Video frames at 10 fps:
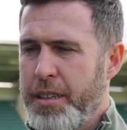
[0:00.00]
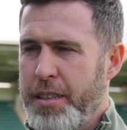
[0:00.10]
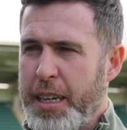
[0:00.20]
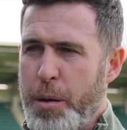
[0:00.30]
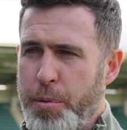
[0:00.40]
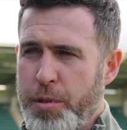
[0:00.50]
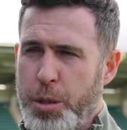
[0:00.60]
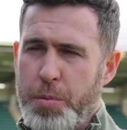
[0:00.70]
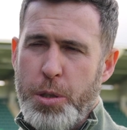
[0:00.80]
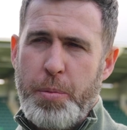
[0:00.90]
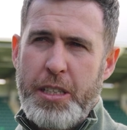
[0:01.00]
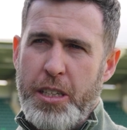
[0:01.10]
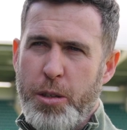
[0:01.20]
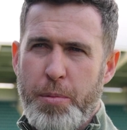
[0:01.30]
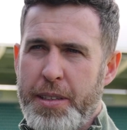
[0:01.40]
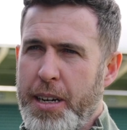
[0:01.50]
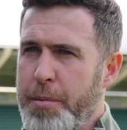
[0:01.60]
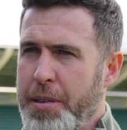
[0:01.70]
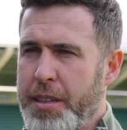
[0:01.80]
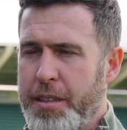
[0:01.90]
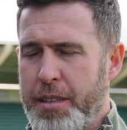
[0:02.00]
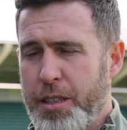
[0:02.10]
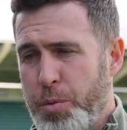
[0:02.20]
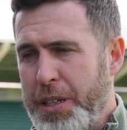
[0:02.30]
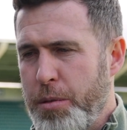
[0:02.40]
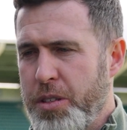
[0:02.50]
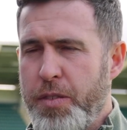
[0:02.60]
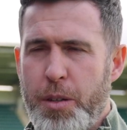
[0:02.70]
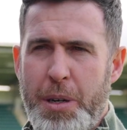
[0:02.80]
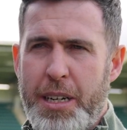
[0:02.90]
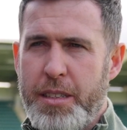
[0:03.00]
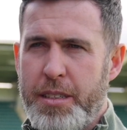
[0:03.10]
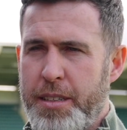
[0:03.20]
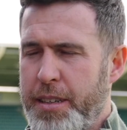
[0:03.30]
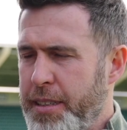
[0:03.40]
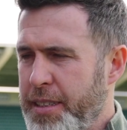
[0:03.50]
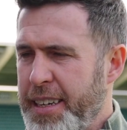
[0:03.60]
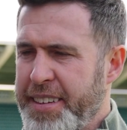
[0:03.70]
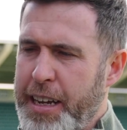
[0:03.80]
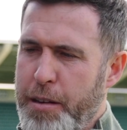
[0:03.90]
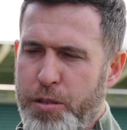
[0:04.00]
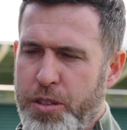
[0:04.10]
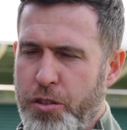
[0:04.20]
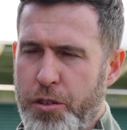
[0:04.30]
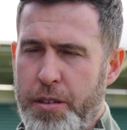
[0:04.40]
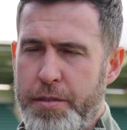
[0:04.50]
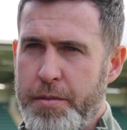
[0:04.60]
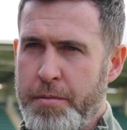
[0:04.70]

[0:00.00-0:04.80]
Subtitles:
you get punished, but especially a Dublin derby, because we know it's fine margins, and second half wasn't good enough.